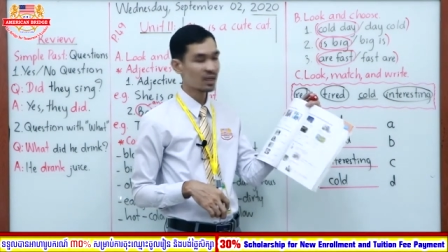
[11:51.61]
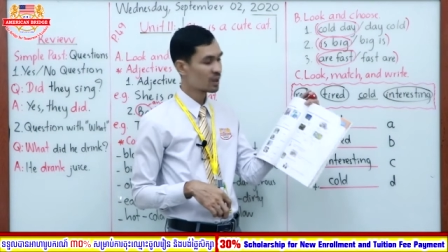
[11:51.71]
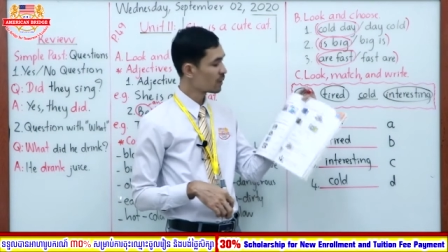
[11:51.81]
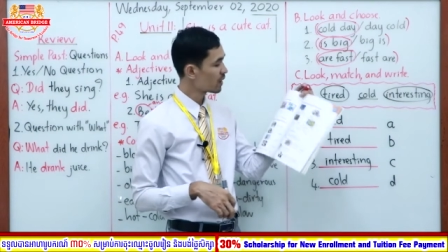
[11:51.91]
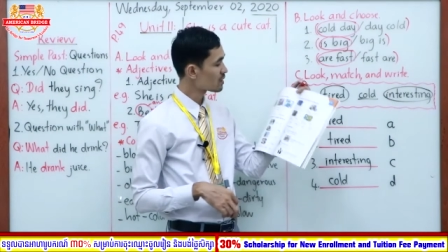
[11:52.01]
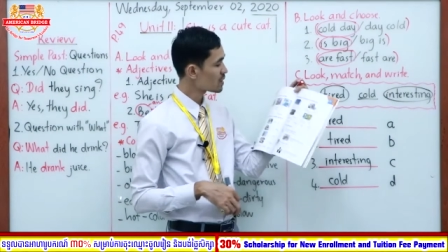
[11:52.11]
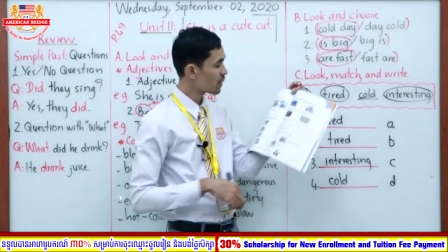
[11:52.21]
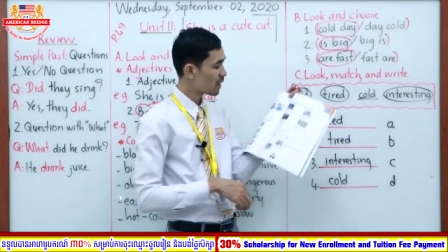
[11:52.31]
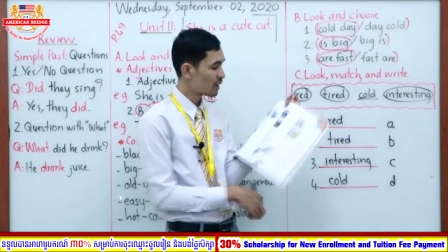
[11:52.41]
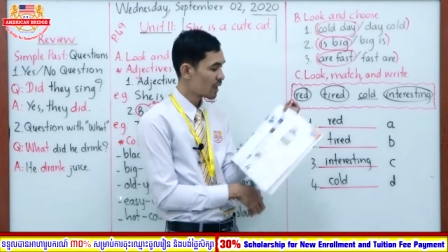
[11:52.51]
He wear the
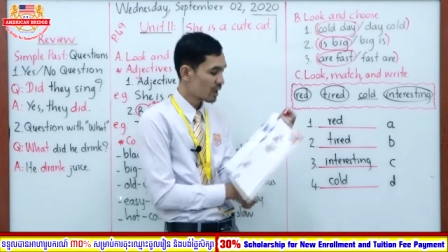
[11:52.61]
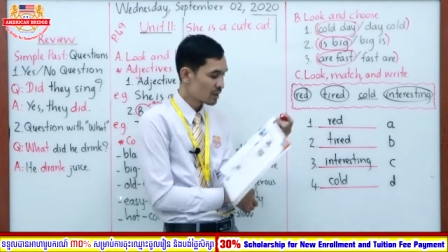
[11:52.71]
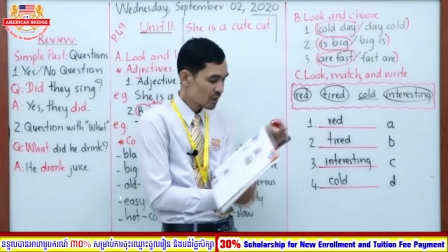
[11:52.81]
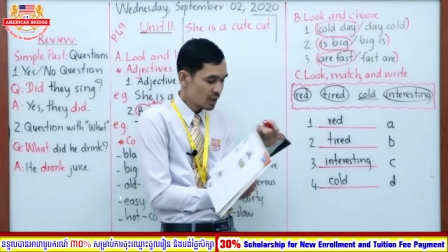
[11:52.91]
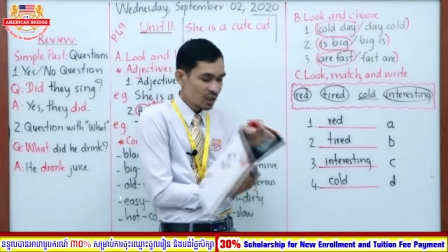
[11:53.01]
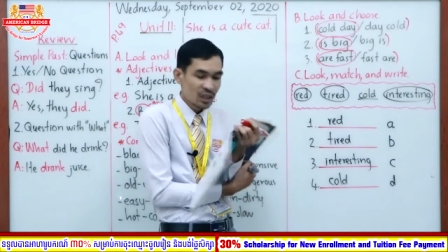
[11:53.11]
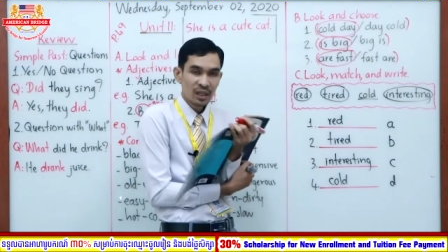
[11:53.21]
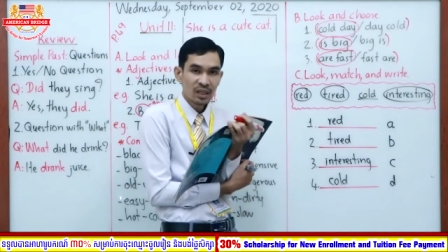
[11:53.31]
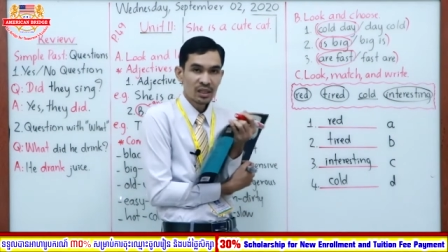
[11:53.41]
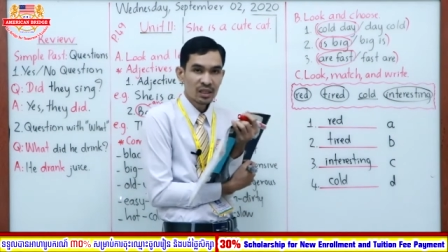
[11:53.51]
sweater and
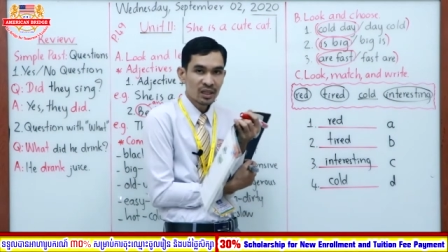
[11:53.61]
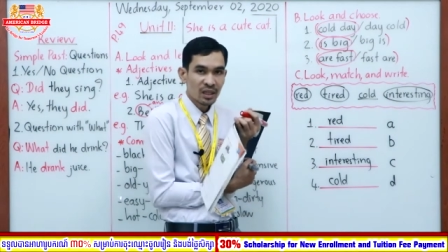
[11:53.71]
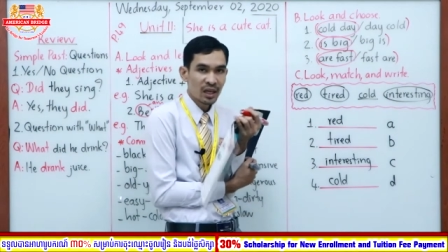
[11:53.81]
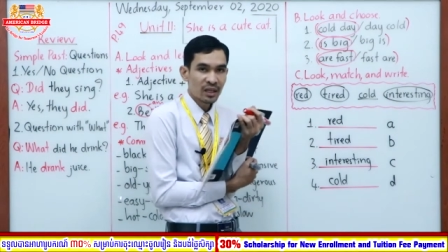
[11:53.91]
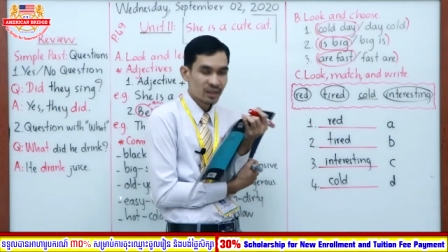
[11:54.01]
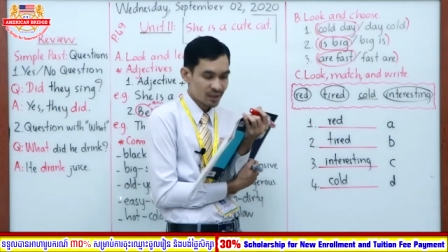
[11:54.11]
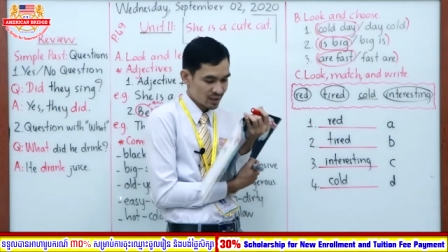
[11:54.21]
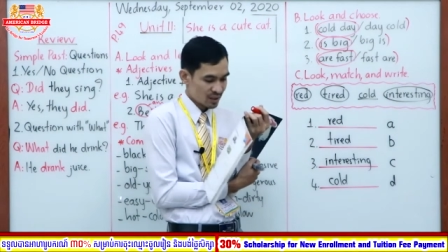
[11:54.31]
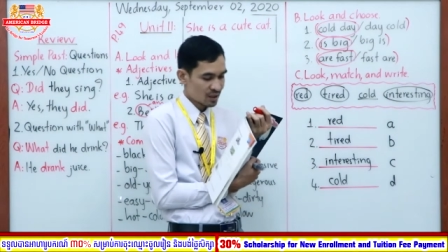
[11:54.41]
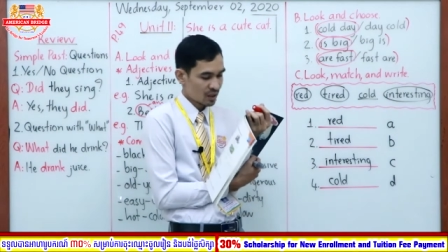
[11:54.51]
he did like this.
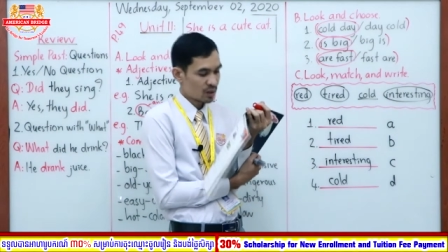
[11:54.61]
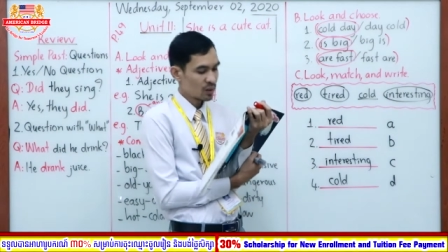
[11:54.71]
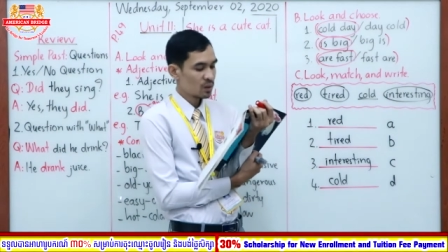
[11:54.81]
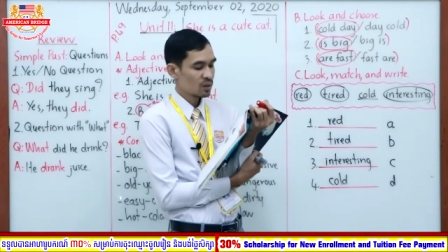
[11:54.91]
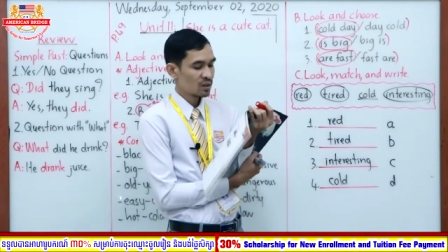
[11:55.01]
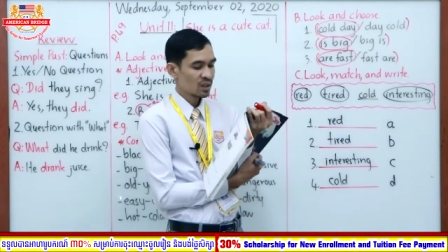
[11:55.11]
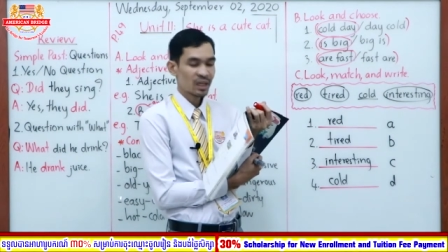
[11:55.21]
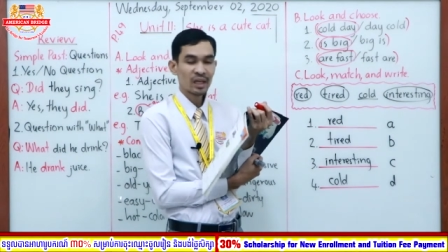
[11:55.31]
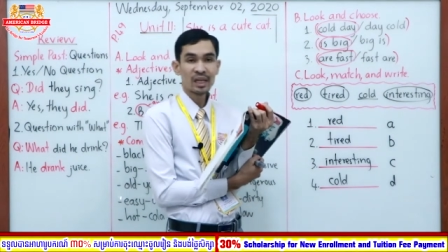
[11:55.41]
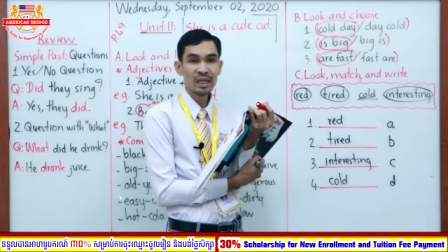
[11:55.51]
So
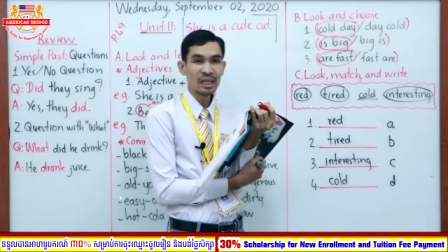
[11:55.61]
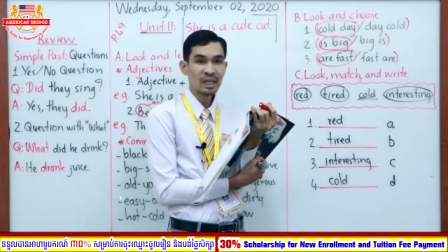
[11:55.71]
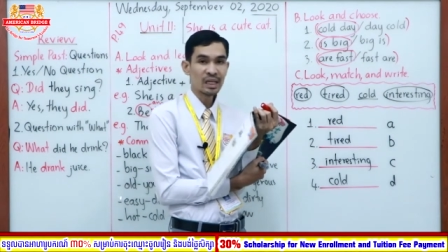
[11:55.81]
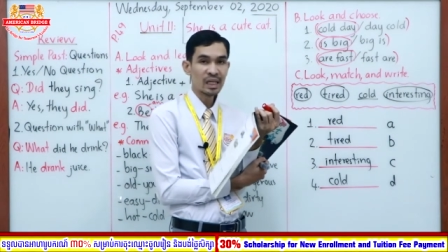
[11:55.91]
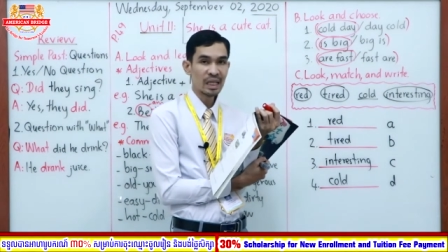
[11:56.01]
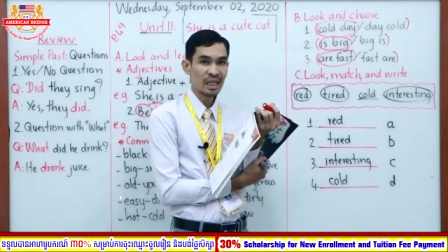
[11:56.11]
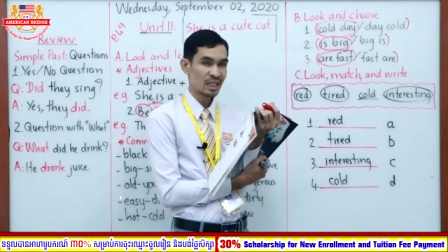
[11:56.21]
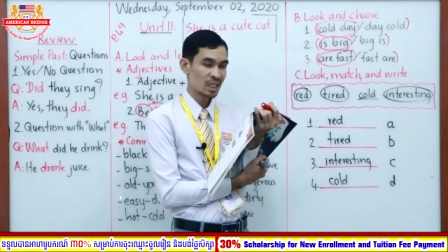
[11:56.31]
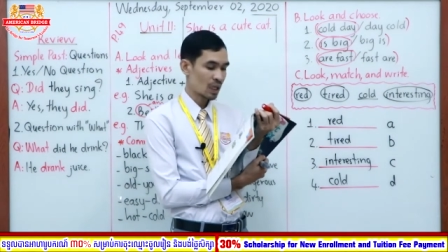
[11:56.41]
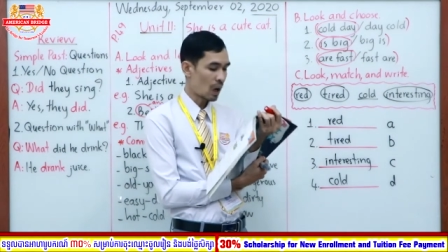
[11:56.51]
he, he
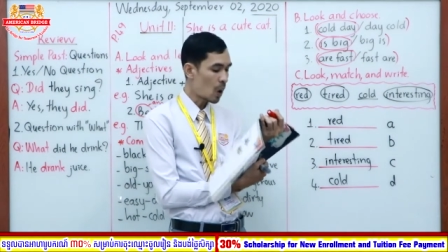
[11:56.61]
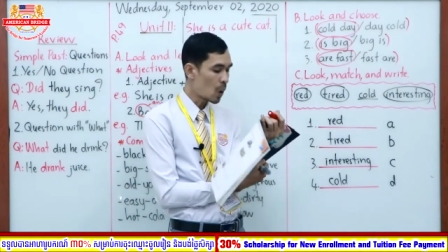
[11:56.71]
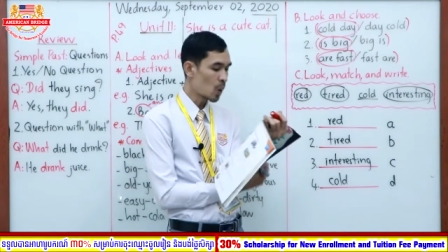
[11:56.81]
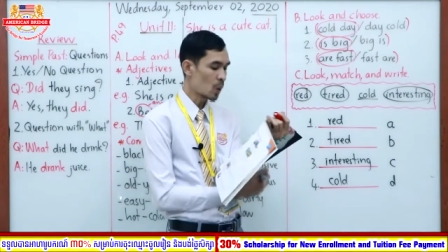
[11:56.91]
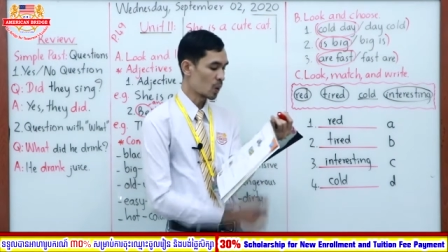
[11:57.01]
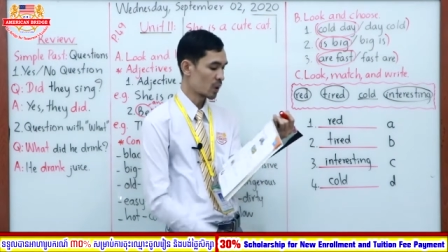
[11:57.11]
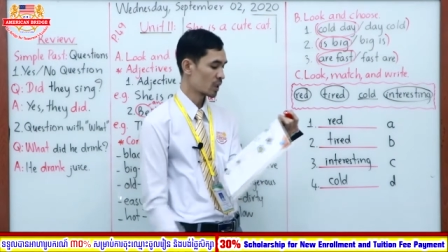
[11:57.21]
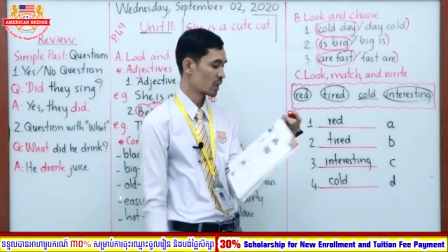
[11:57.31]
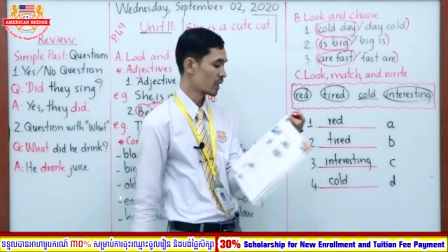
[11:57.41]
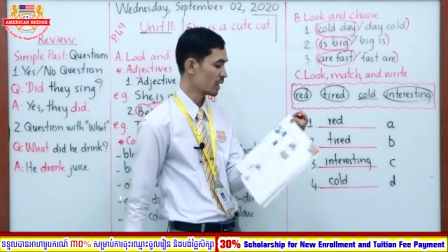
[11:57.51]
is
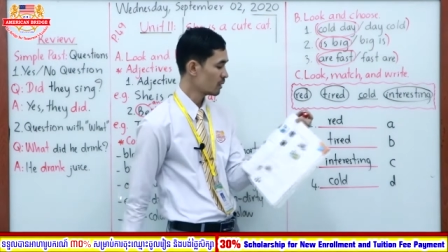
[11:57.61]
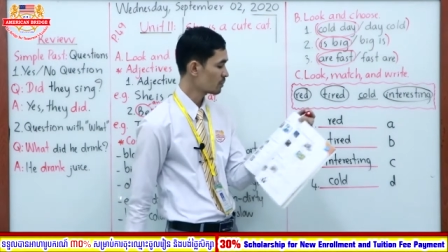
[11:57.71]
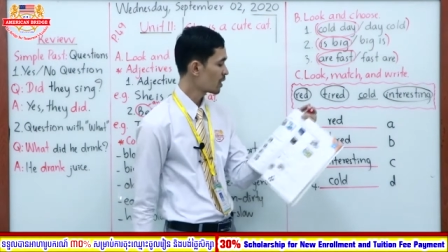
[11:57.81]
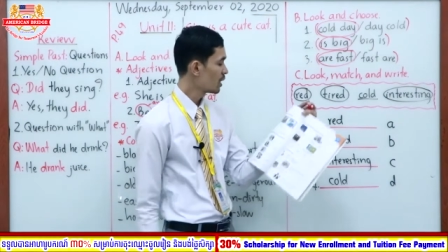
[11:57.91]
cold. Okay.